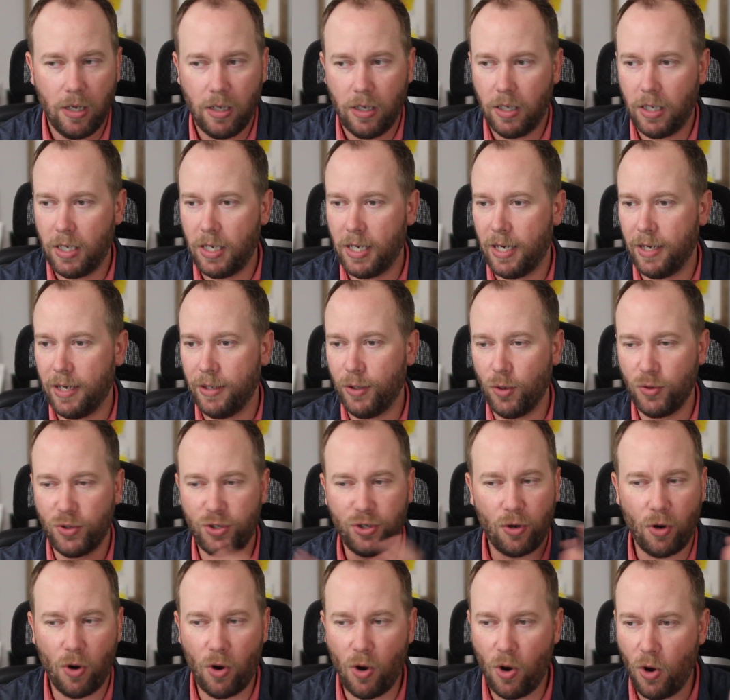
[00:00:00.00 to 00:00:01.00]
Those
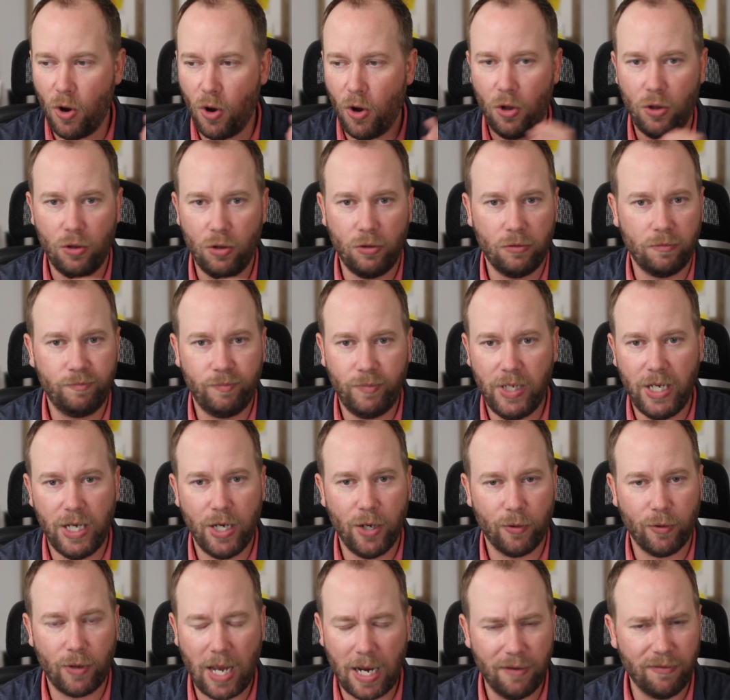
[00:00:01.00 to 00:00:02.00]
are all,
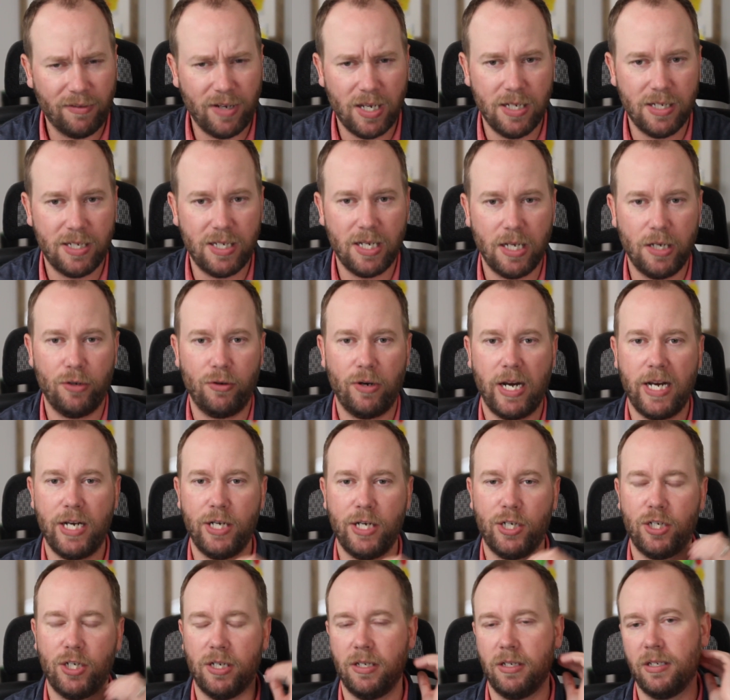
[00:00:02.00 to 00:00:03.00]
kind of
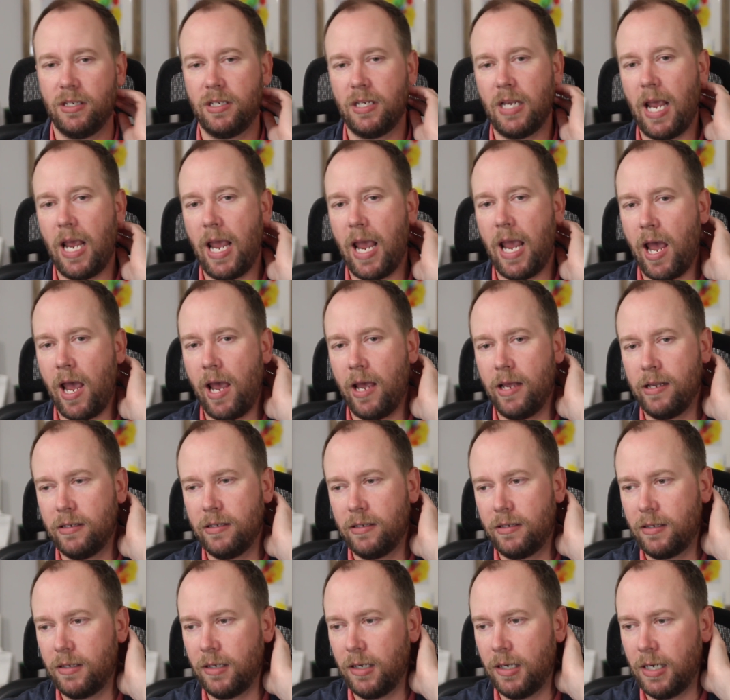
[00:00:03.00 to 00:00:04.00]
considerations
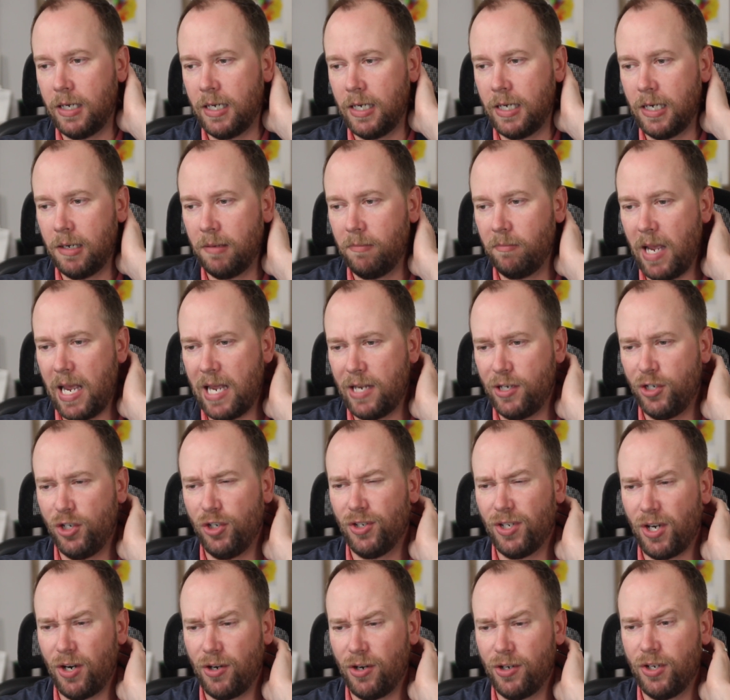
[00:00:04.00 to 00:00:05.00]
as you
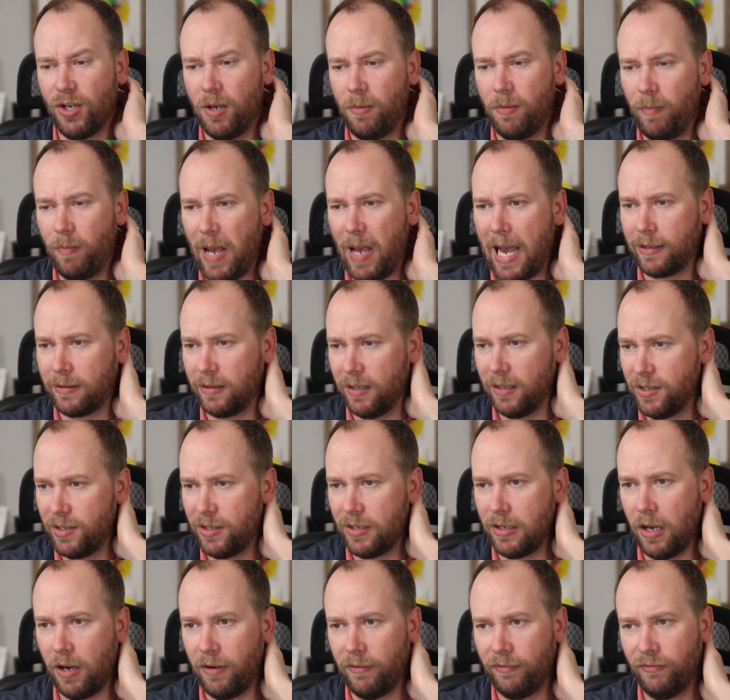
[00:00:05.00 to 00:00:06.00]
start to unpack this
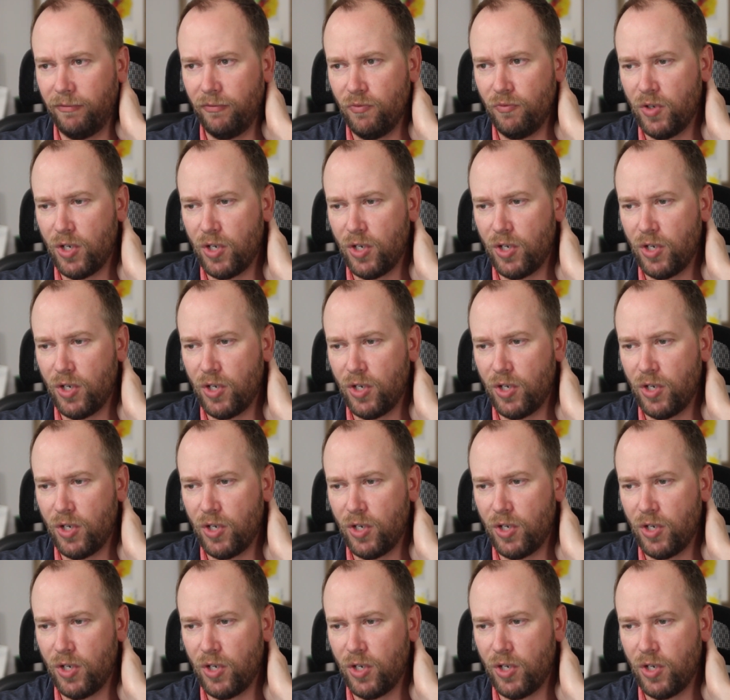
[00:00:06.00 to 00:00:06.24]
stuff.